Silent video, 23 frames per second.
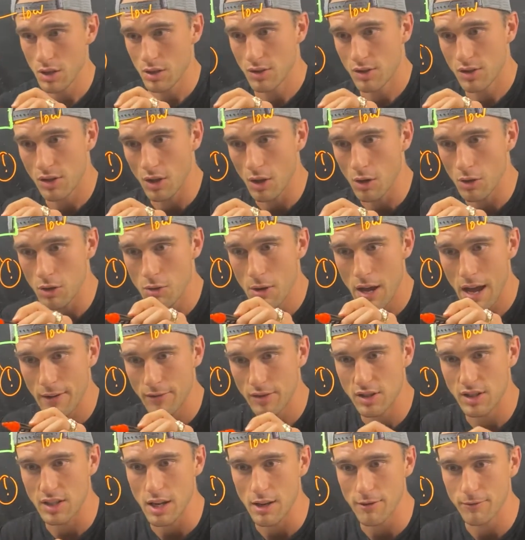So you have
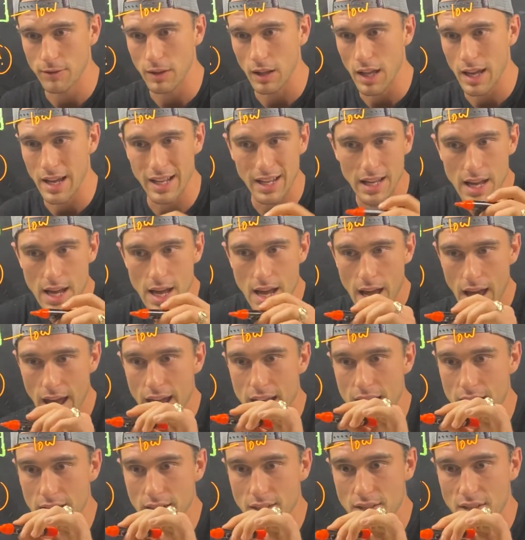stuff like,
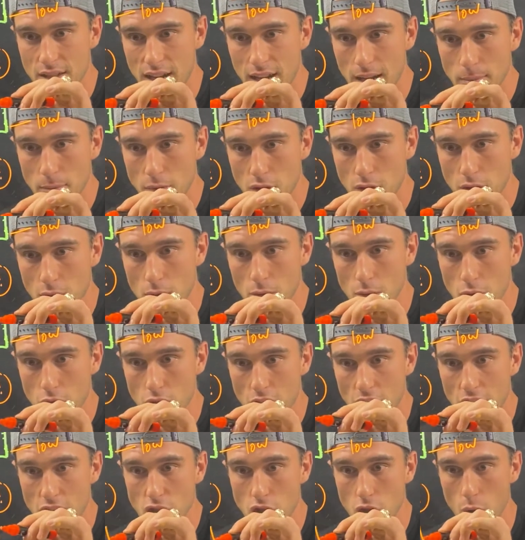hey, it's time to
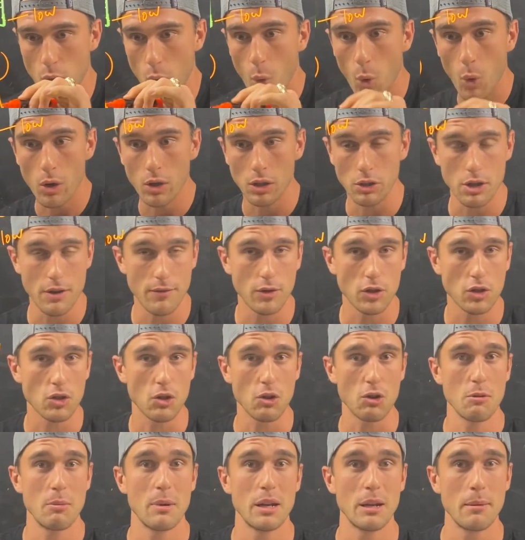change your oil. You have a
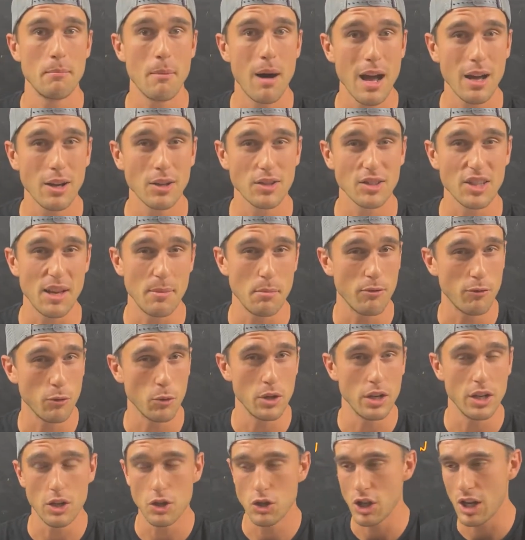certain amount of miles left before you
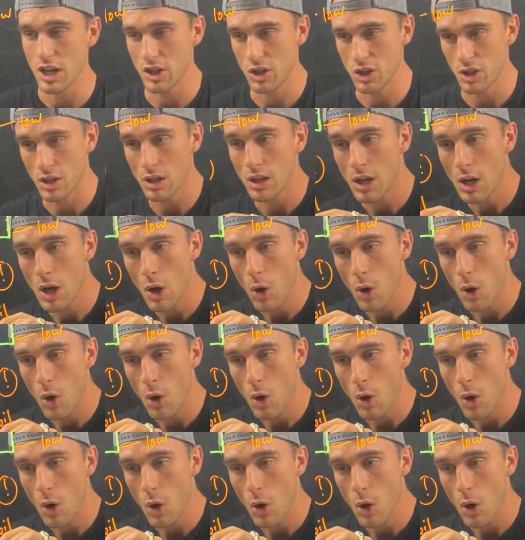need to change it.